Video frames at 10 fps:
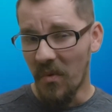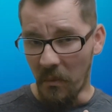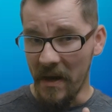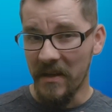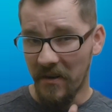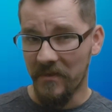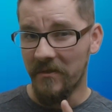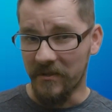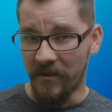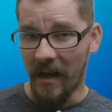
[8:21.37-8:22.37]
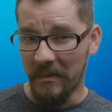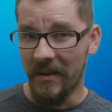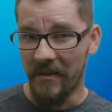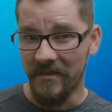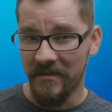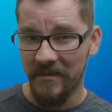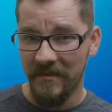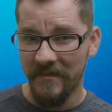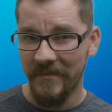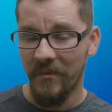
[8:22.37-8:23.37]
We know those are not putters.
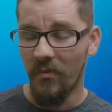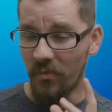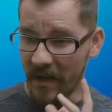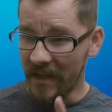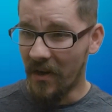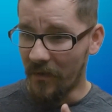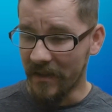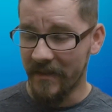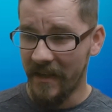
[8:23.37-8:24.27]
We know it.